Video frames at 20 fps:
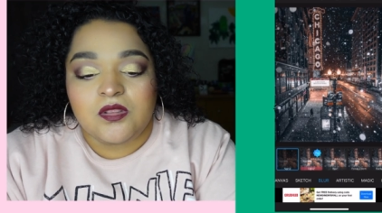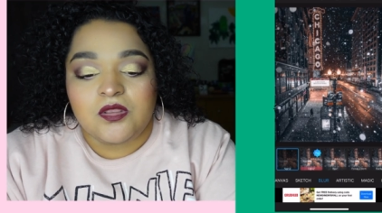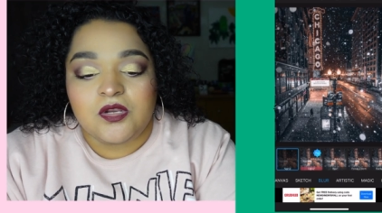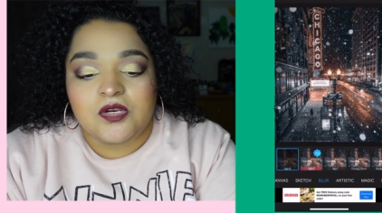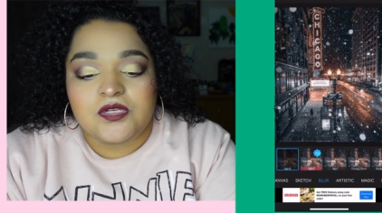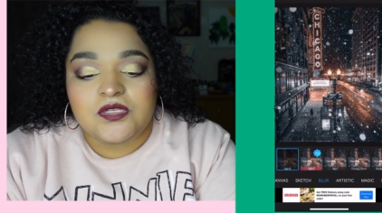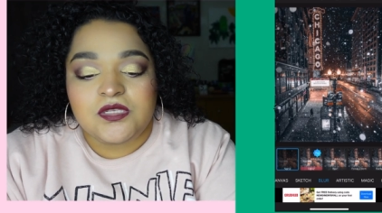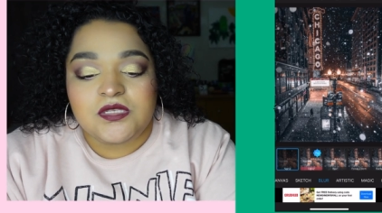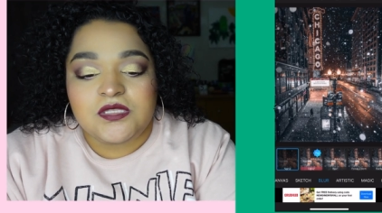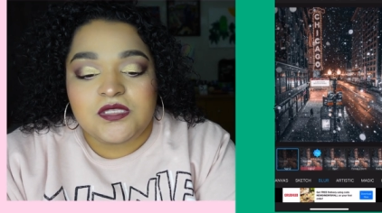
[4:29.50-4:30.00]

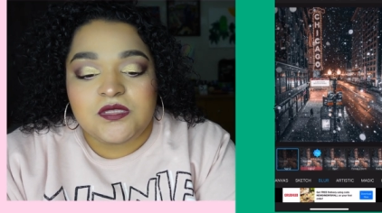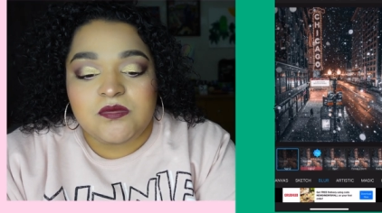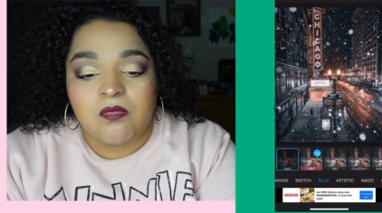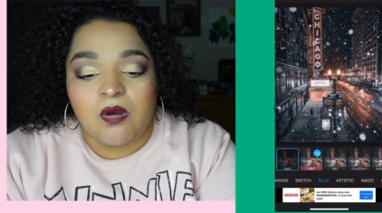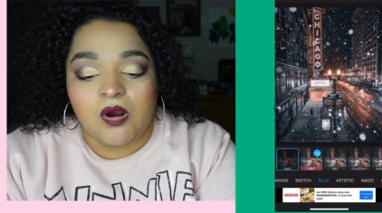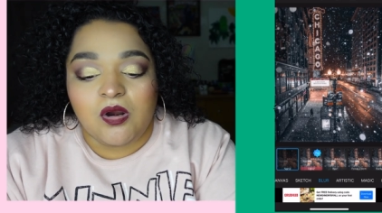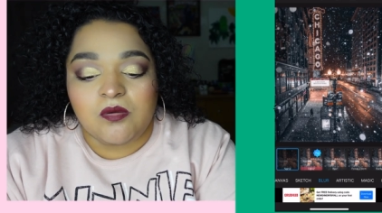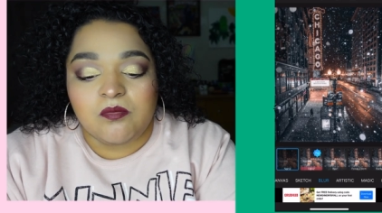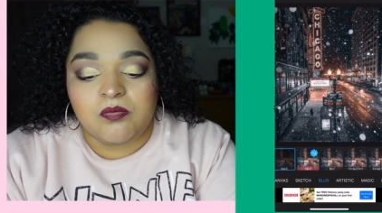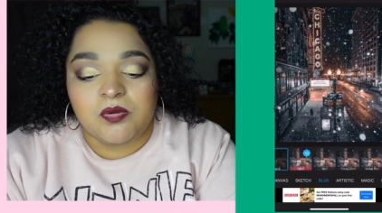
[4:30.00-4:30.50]
There's a
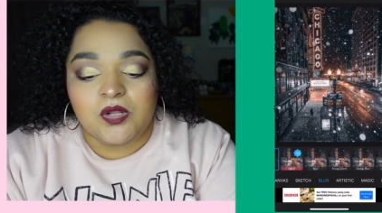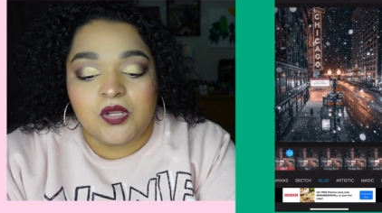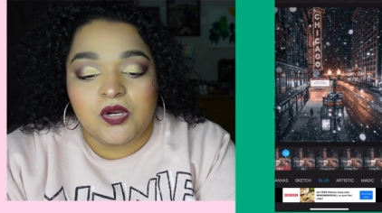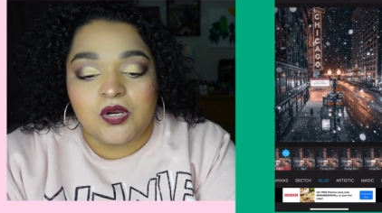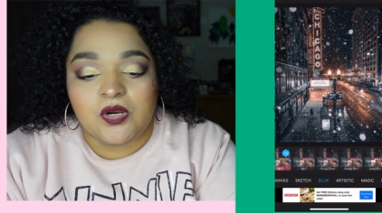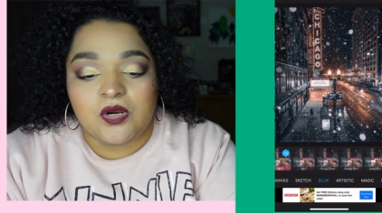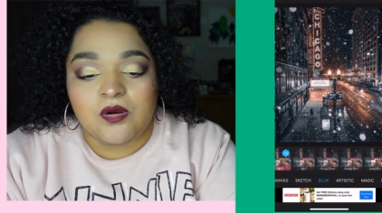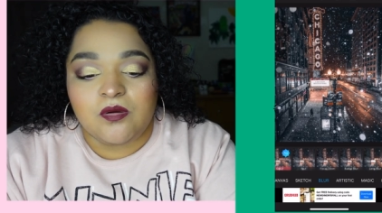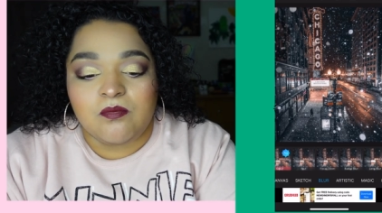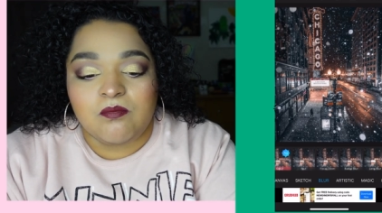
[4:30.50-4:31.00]
smart
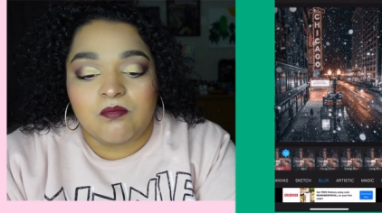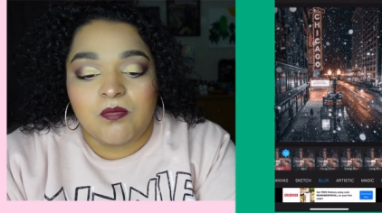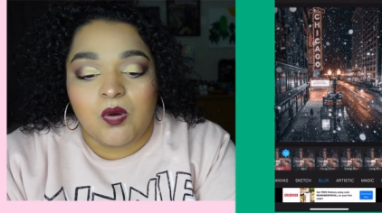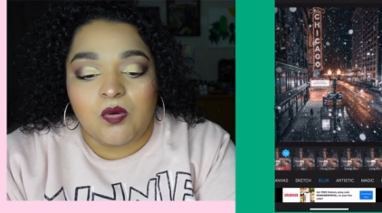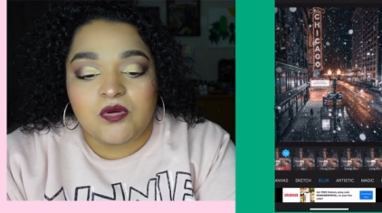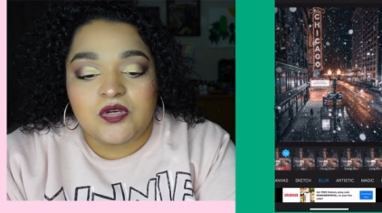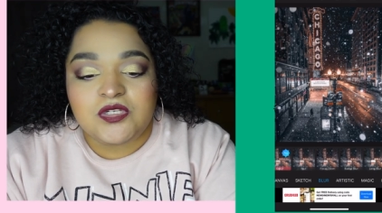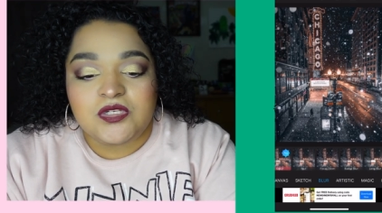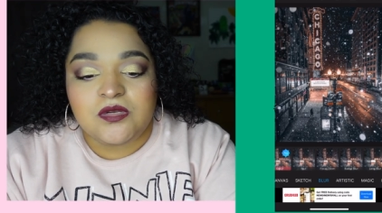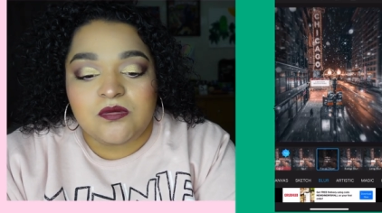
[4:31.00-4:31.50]
blur,
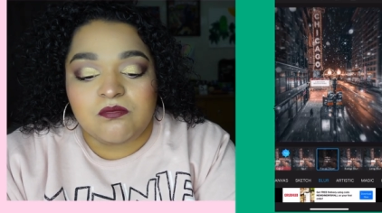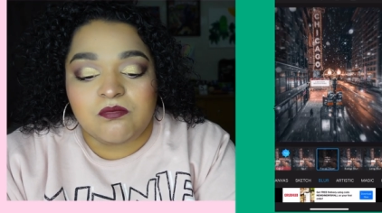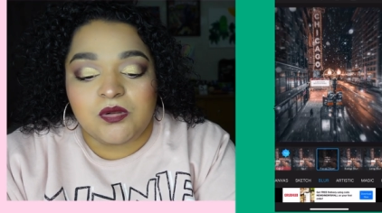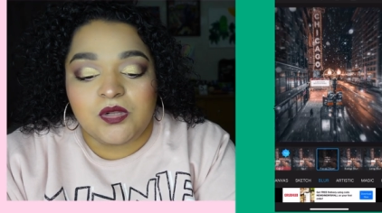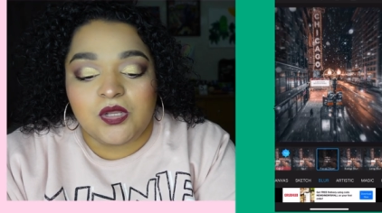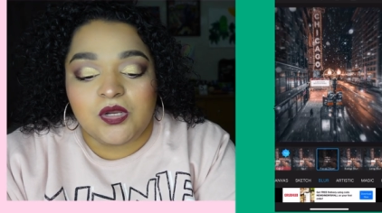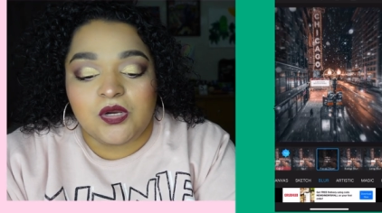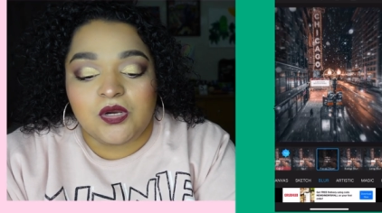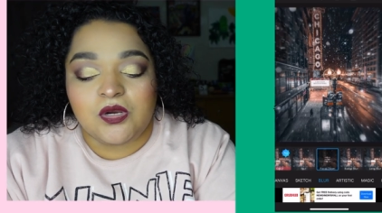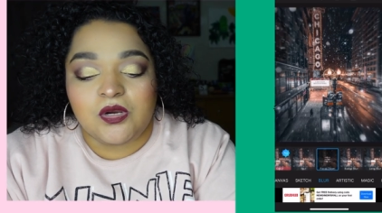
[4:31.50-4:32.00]
motion
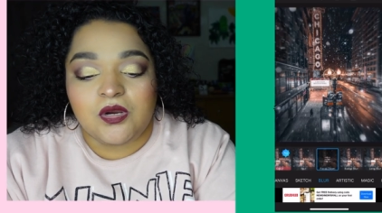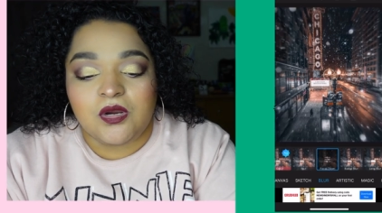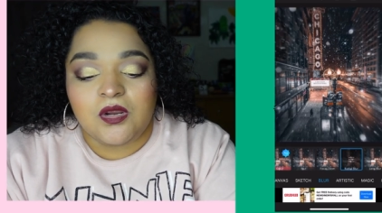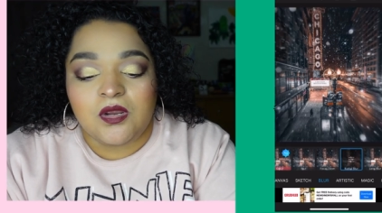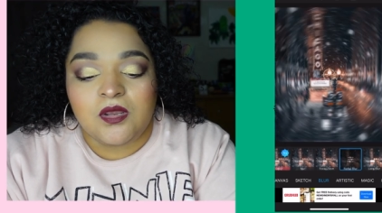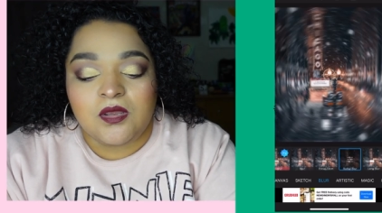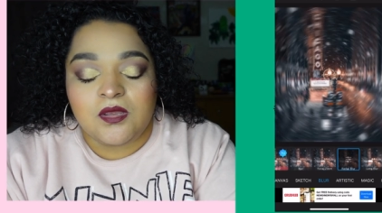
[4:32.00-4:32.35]
blur.